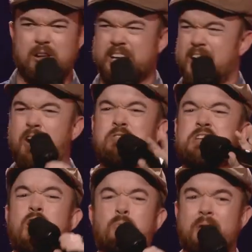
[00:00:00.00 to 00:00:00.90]
like, oh
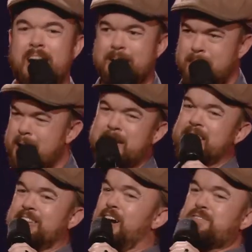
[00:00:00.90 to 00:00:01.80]
no, Brad, my
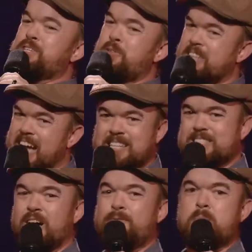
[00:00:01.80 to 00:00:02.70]
man loves doing that
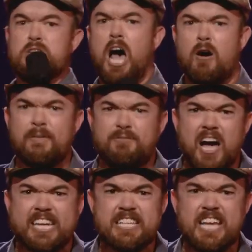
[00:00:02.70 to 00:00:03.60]
stuff with me. No, he
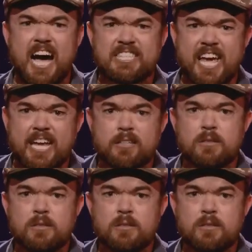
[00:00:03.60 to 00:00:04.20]
fucking doesn't!